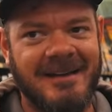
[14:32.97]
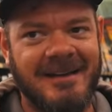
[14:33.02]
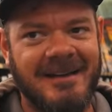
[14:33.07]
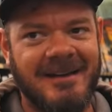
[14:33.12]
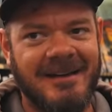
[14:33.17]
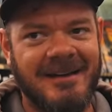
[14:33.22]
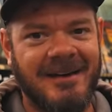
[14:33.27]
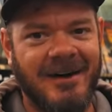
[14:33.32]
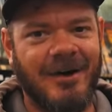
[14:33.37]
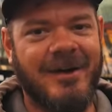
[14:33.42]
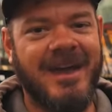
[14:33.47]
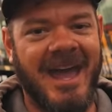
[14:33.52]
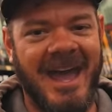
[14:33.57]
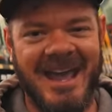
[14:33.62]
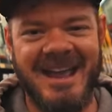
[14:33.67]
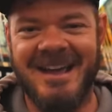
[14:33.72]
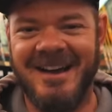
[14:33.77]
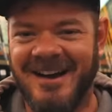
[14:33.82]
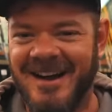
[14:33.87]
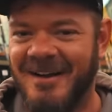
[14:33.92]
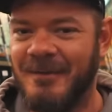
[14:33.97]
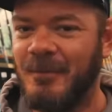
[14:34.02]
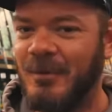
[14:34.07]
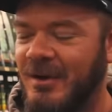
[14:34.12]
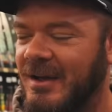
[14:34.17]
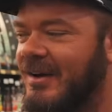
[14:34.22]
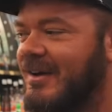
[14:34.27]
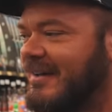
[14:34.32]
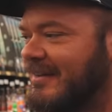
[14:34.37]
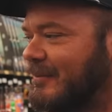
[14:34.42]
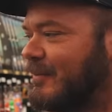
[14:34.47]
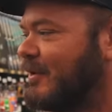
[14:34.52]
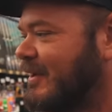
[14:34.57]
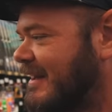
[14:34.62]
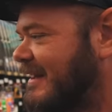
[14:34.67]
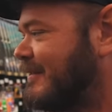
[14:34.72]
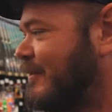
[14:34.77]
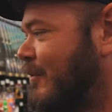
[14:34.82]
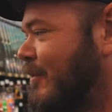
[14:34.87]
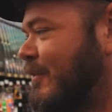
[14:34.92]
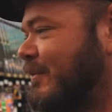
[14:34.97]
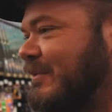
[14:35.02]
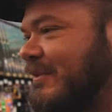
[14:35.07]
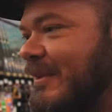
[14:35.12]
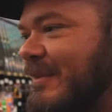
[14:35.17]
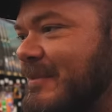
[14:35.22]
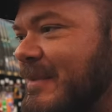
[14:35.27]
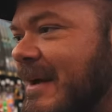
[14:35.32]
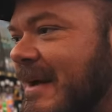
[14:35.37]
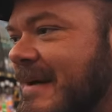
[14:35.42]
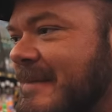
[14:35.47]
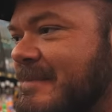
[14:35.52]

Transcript: Yep. Okay, all right. We'll, go, we'll get Norm some,